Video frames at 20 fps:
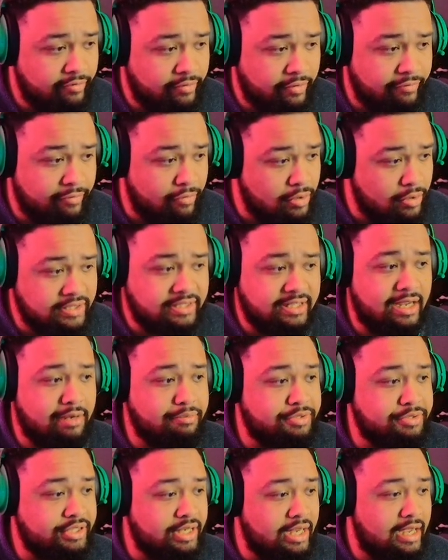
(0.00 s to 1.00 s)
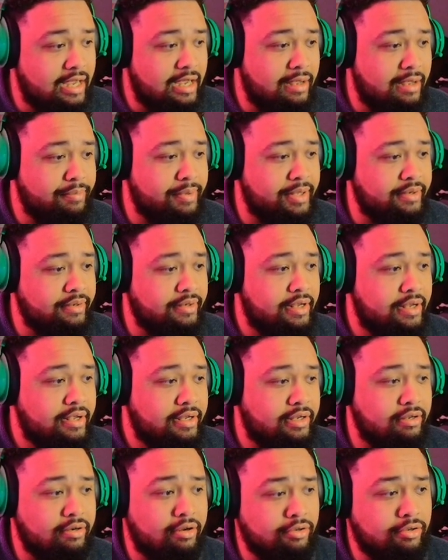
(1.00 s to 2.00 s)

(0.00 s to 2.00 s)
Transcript: a full-time job and you know,